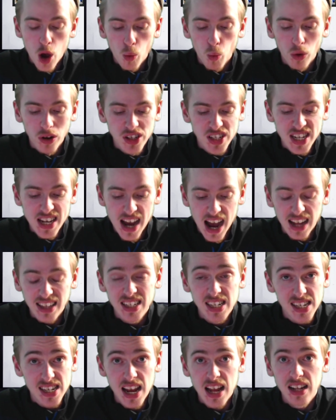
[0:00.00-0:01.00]
Once he had
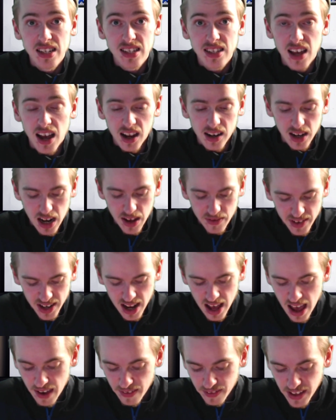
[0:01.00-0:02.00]
a settled starting 11,